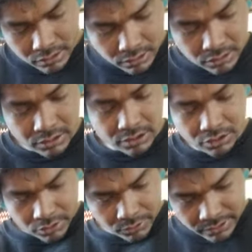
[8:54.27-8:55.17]
You
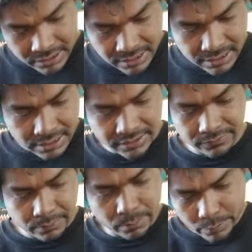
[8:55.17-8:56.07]
just do this as
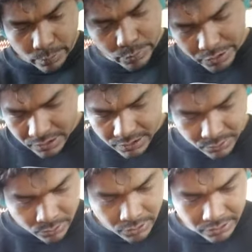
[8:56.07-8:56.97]
much as
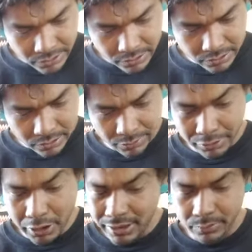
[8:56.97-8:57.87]
you want. Well,
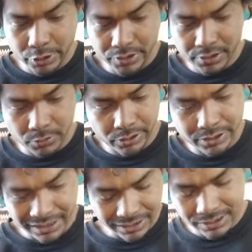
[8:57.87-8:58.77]
not as much as you want,
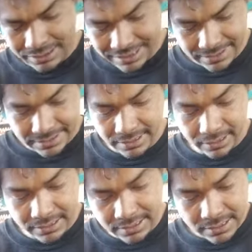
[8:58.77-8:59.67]
to like a decent
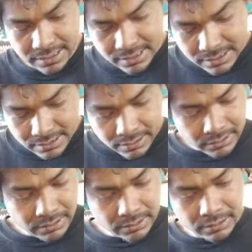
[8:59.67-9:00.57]
size.
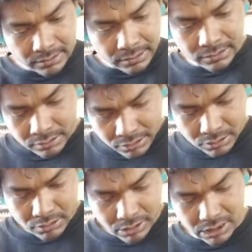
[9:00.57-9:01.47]
And
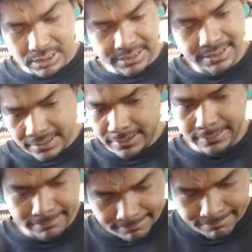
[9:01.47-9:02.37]
just
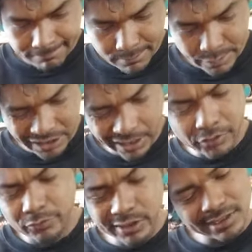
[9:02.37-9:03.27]
um, be
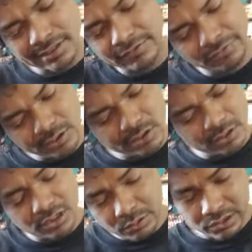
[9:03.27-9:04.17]
careful because if you
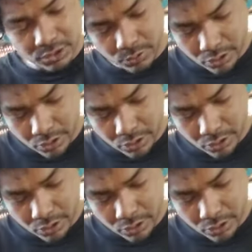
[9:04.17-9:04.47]
do it too